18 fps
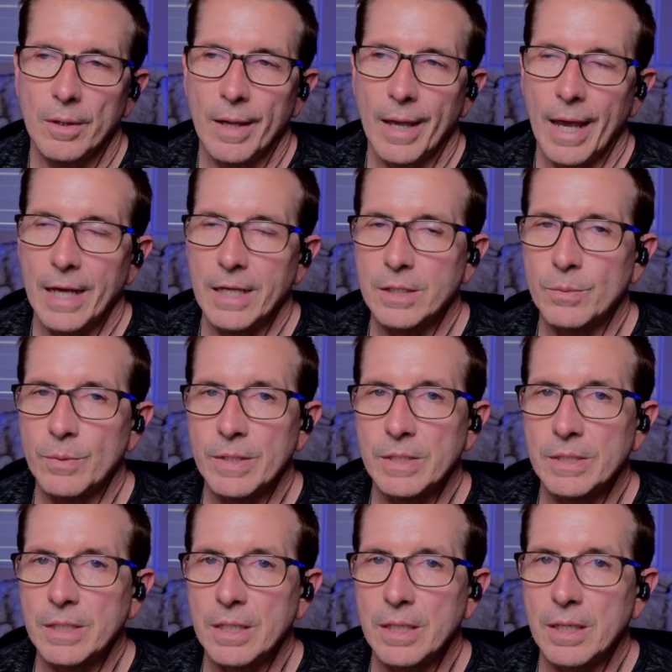As we
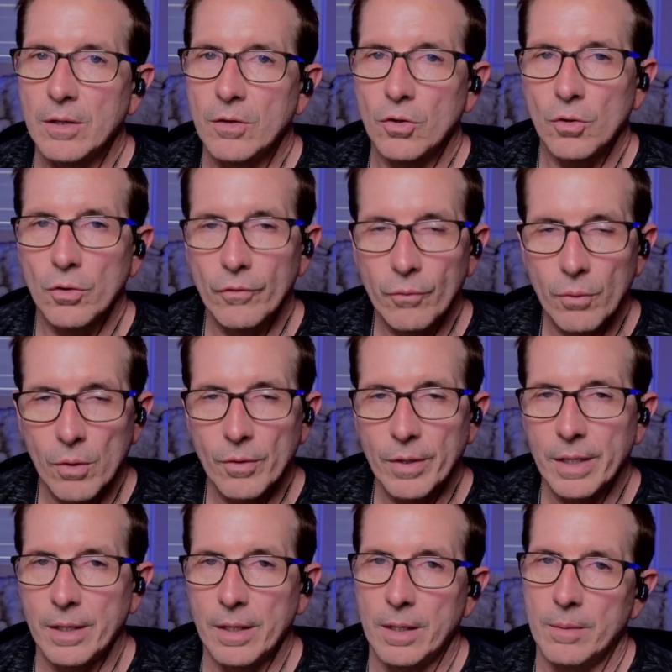see, you've
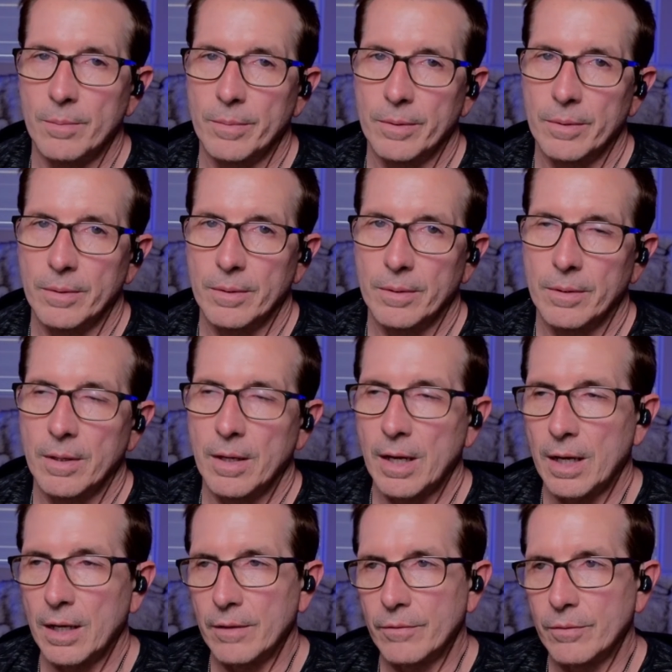woken up.
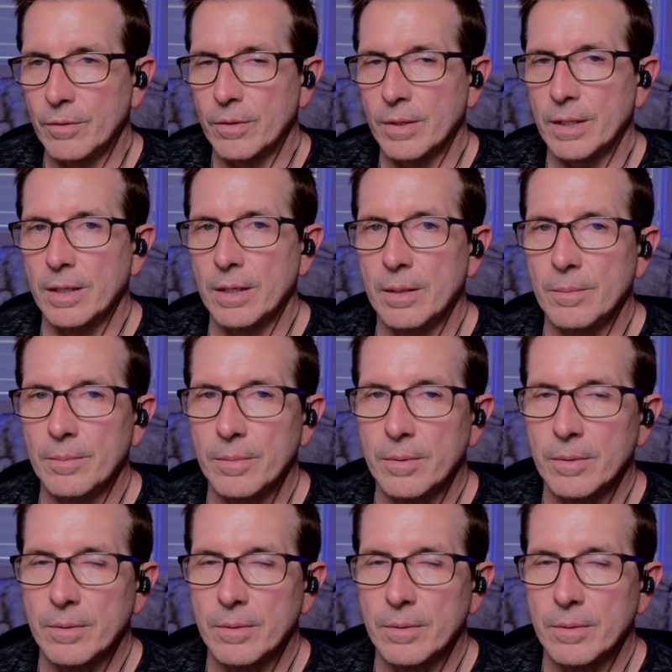I've woken up.